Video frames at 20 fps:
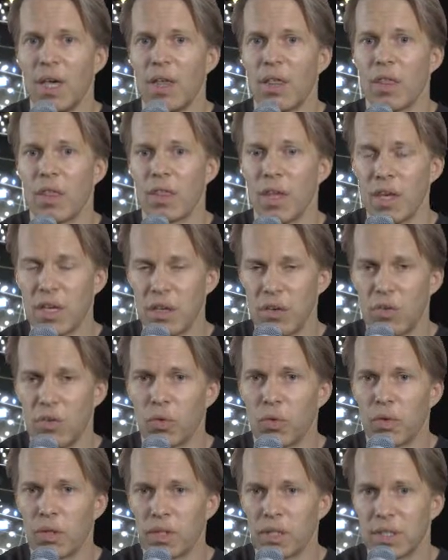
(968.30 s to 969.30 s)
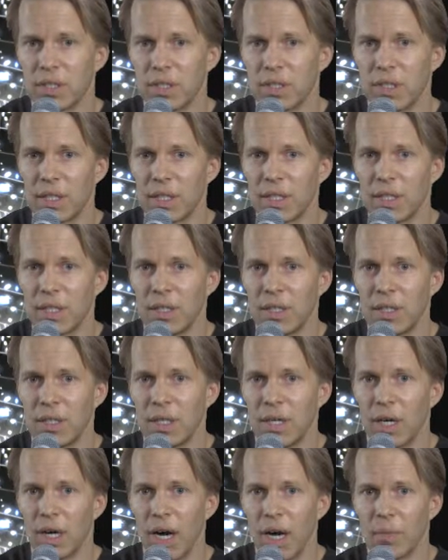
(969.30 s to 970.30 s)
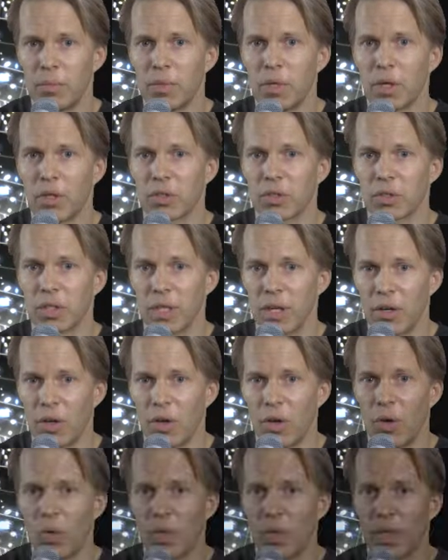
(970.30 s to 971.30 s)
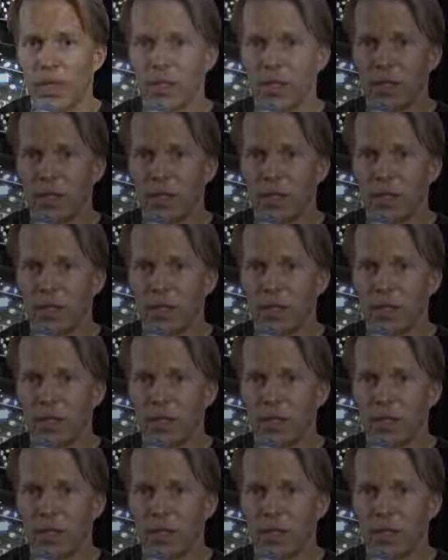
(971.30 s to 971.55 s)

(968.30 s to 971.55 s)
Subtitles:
Thank you for listening. I'm Dr. Garrett Hallweg.